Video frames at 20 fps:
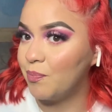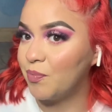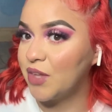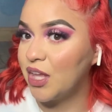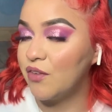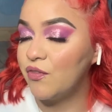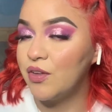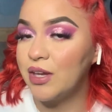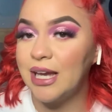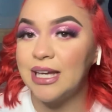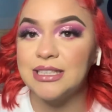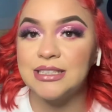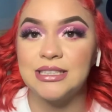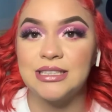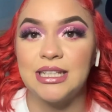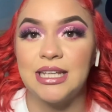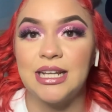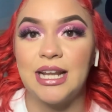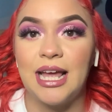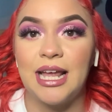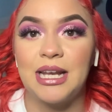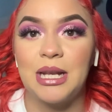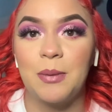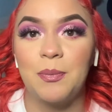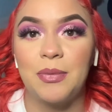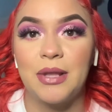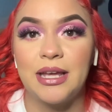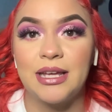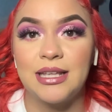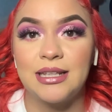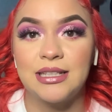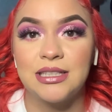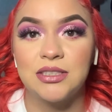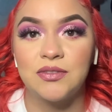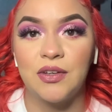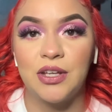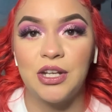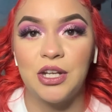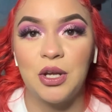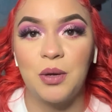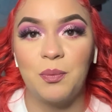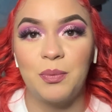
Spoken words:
If you guys did end up liking this video,